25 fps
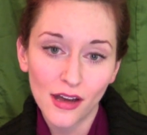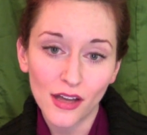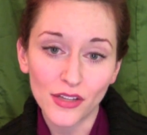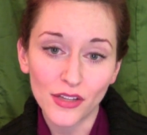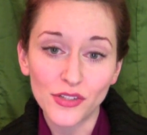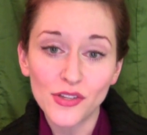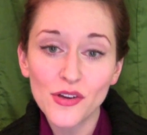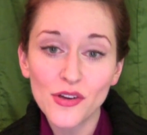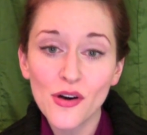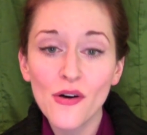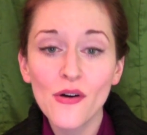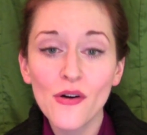I
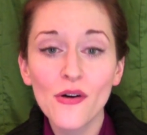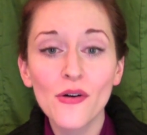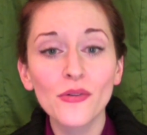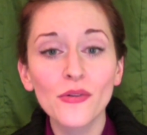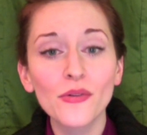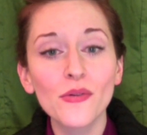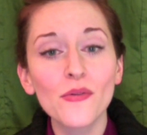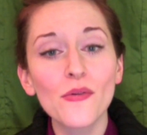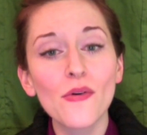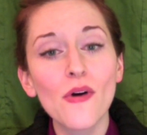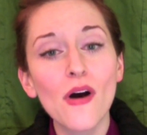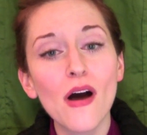don't
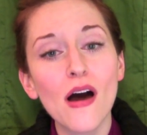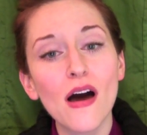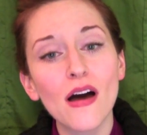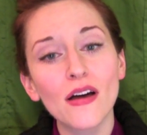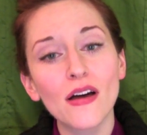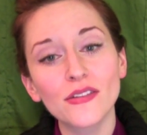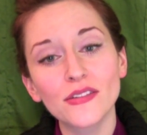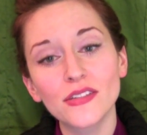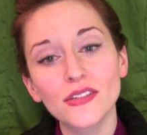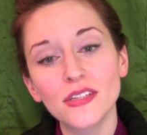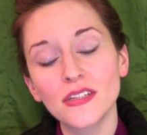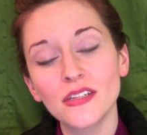
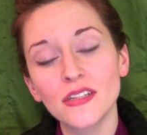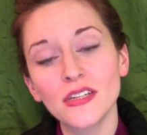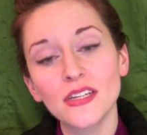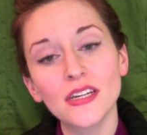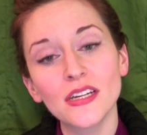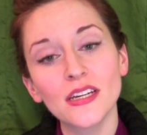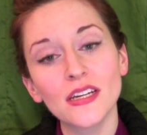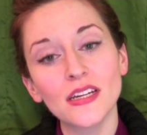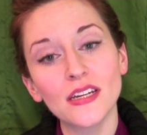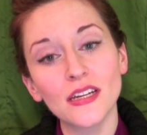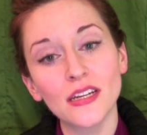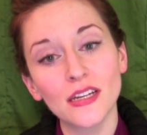want to
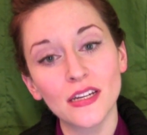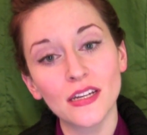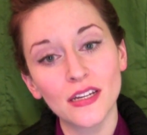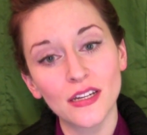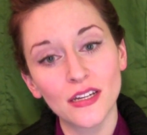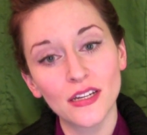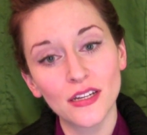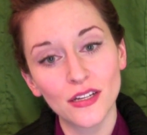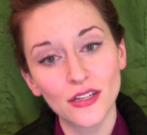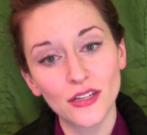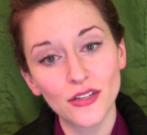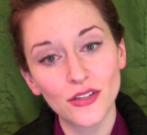
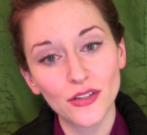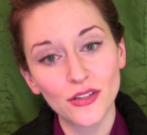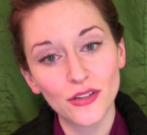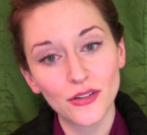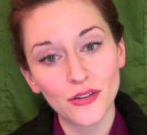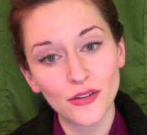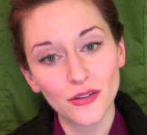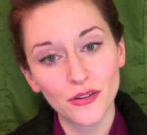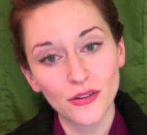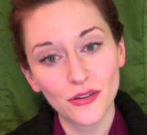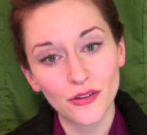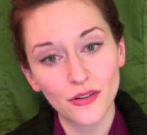need
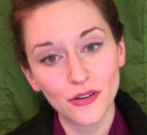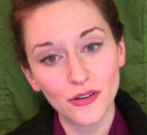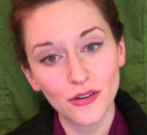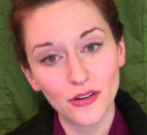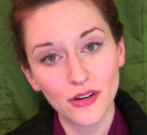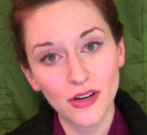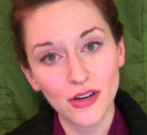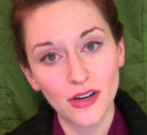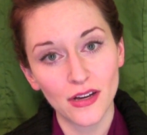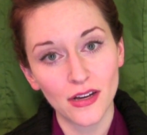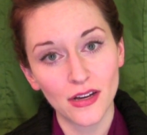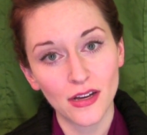
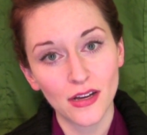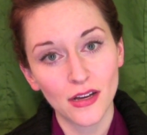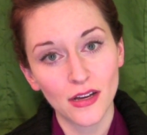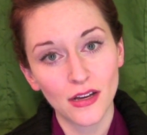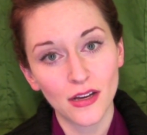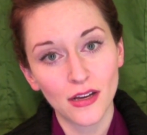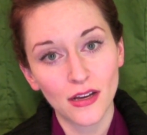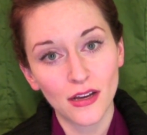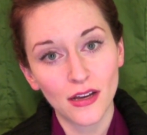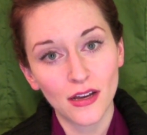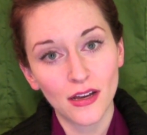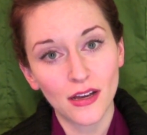you.
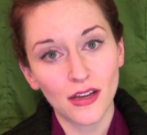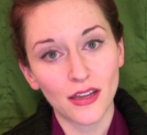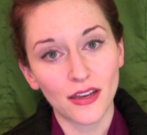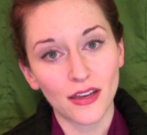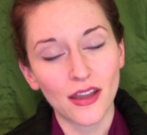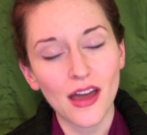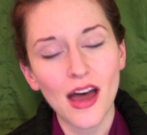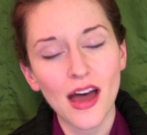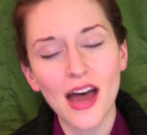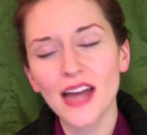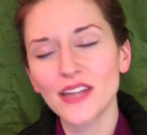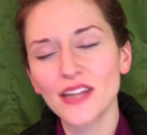
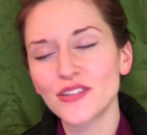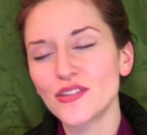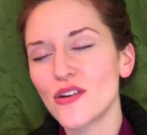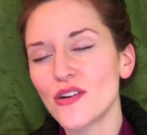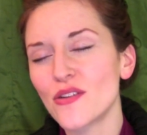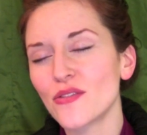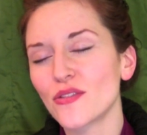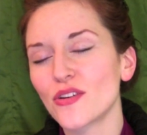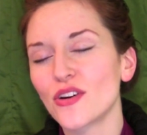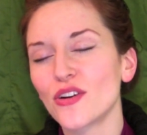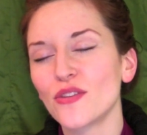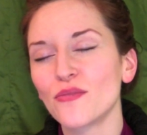And I
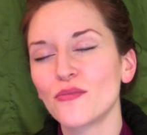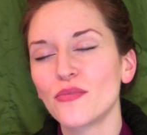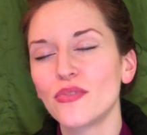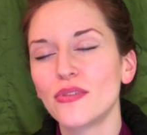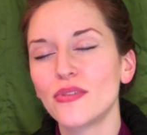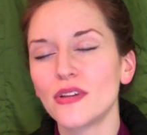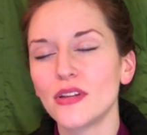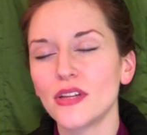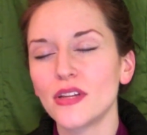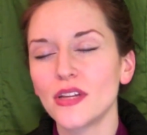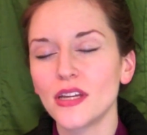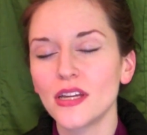don't
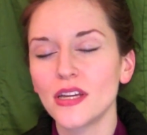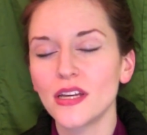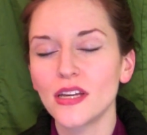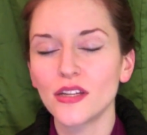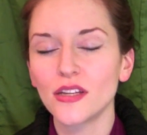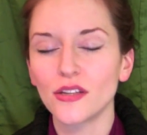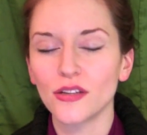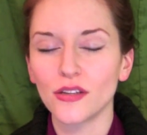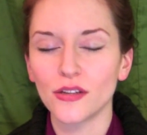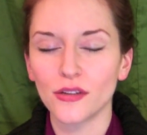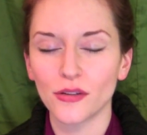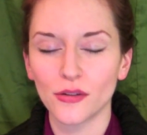
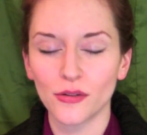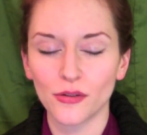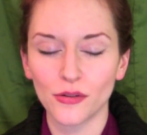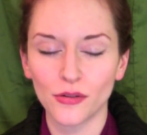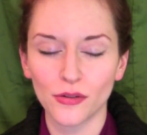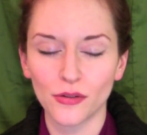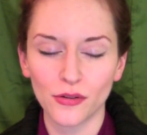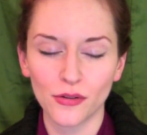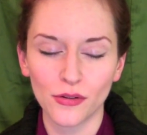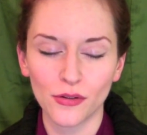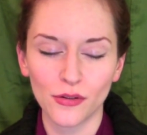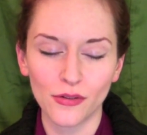complete
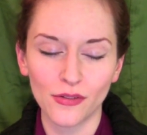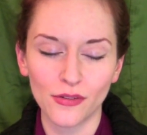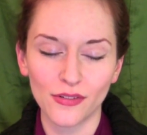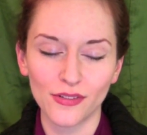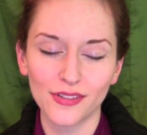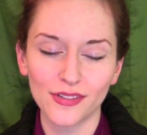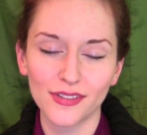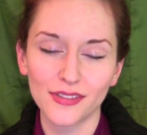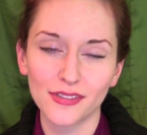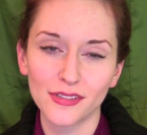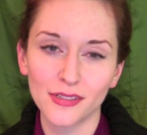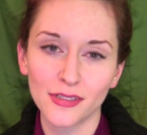you.
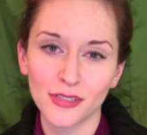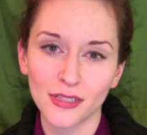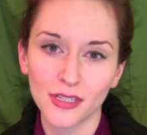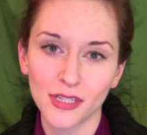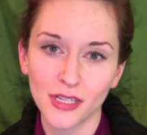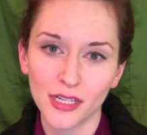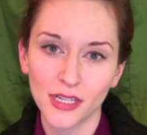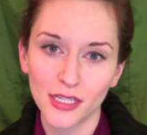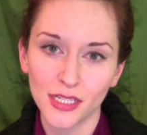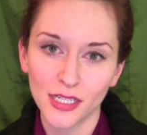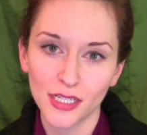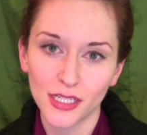
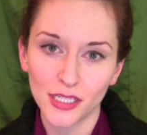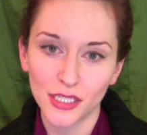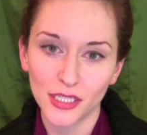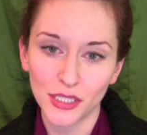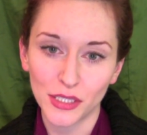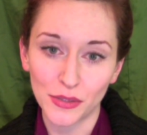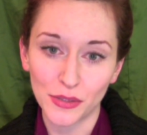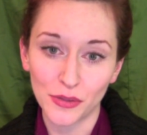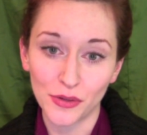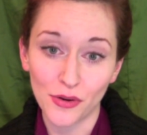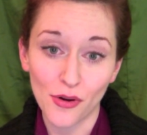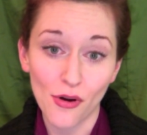
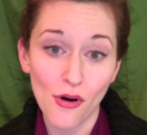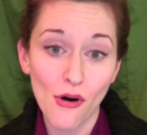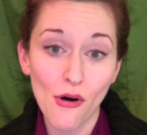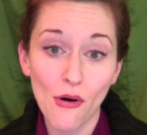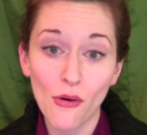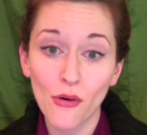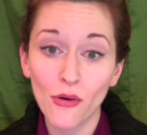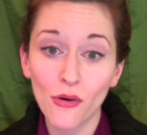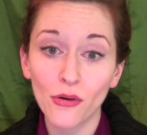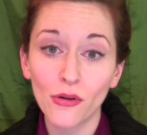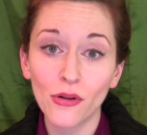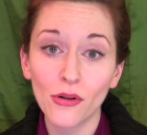You're
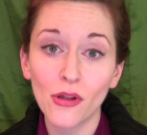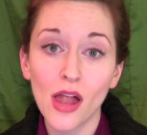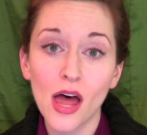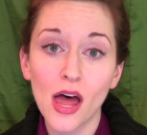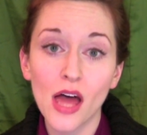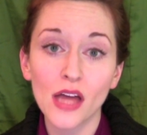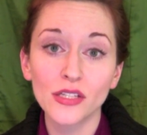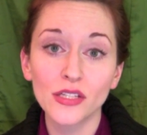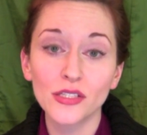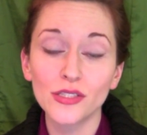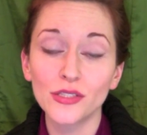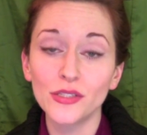whole
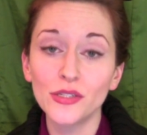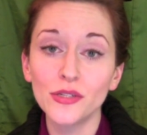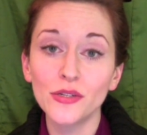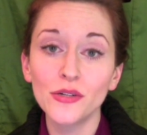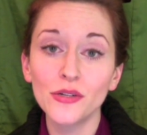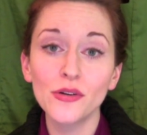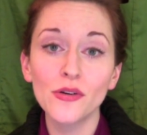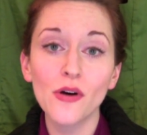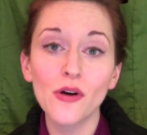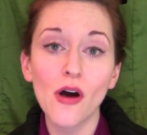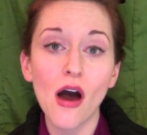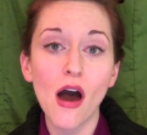as
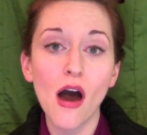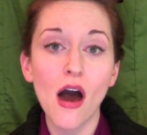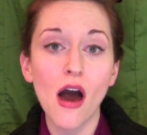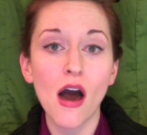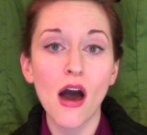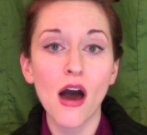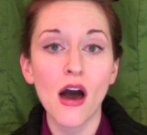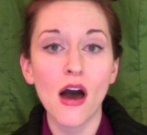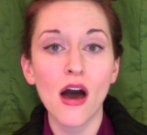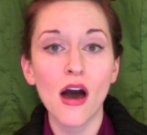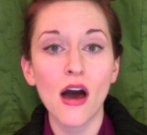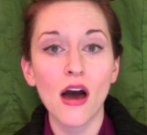you
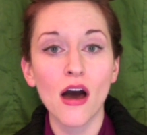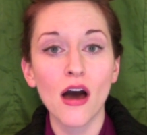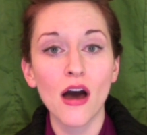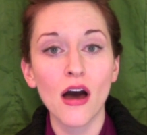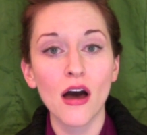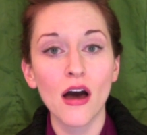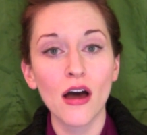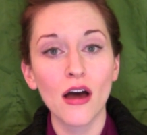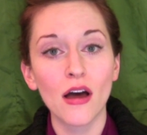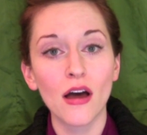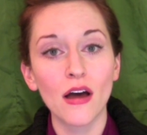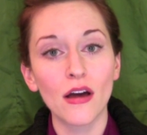
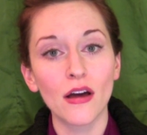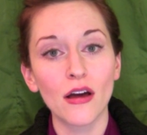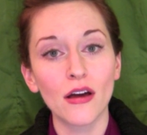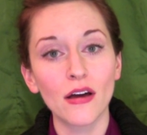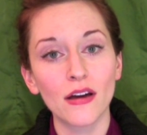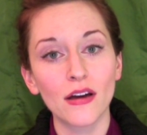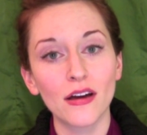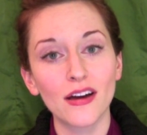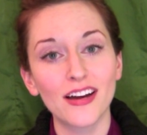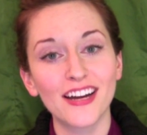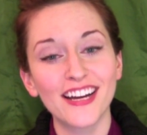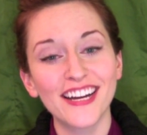are.
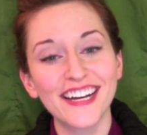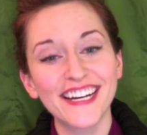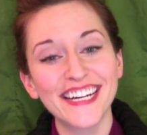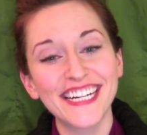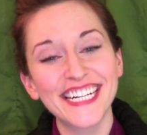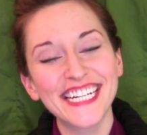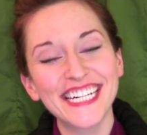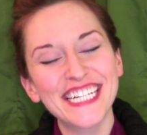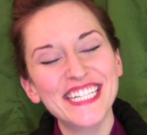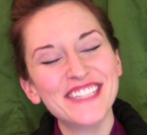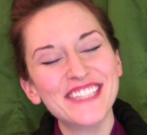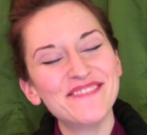
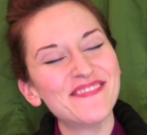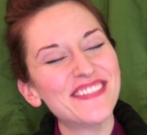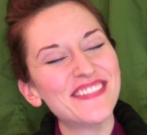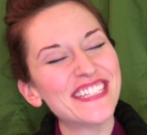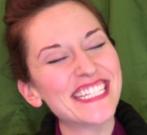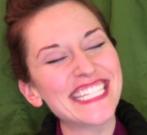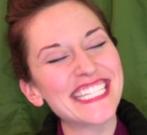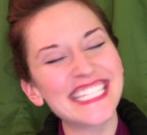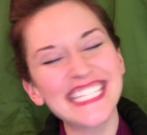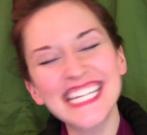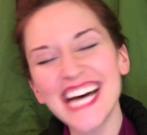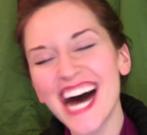
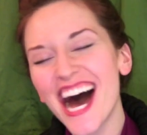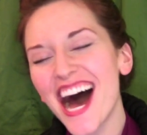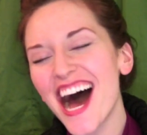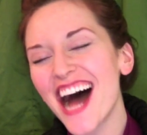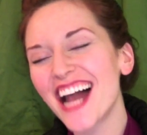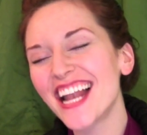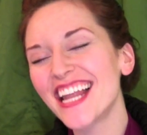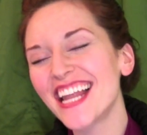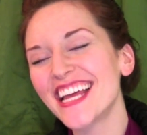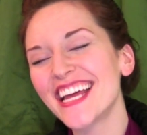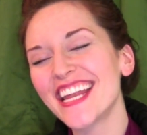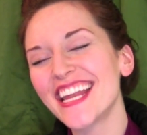But darling,
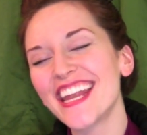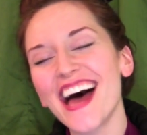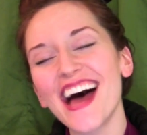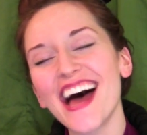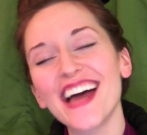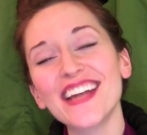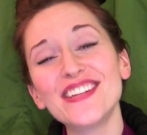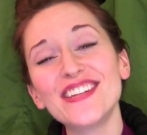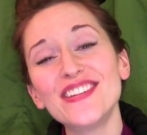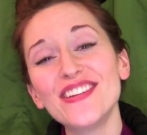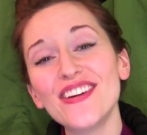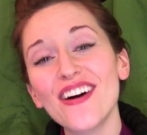
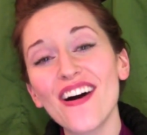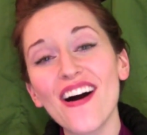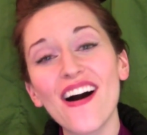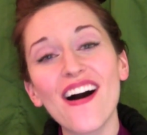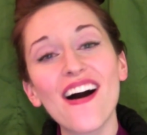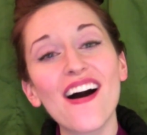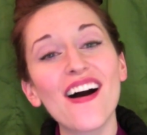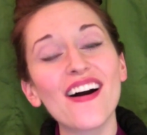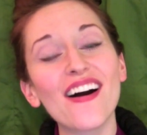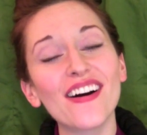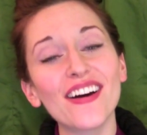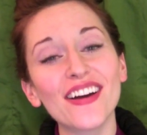I
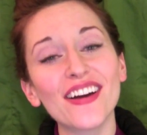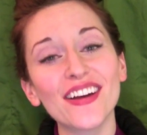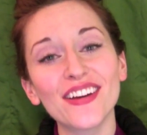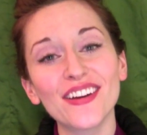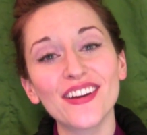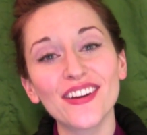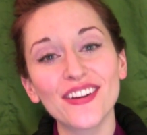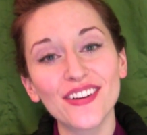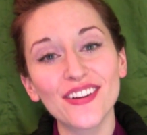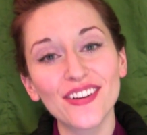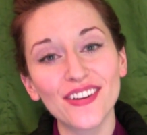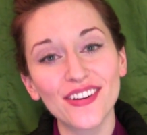adore
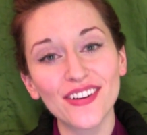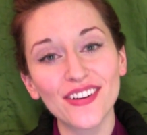you.